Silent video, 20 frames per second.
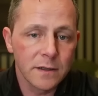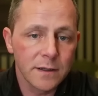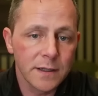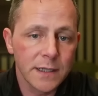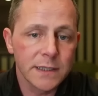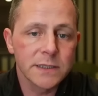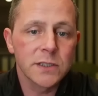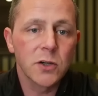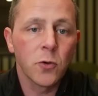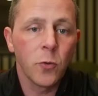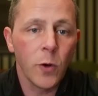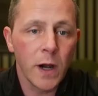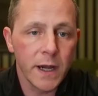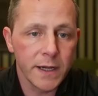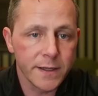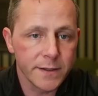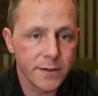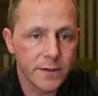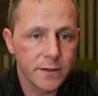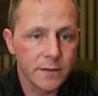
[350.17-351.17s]
gets
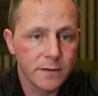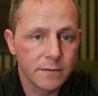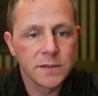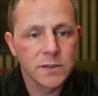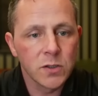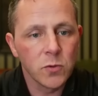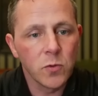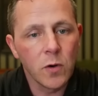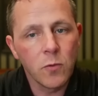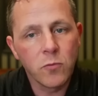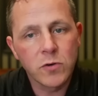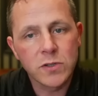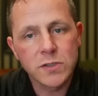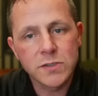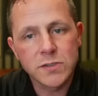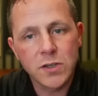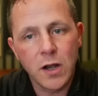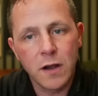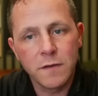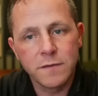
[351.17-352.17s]
quieter. So what we're
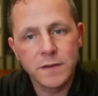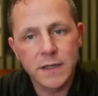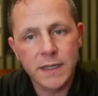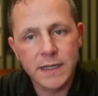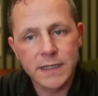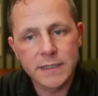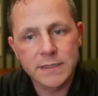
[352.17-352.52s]
softening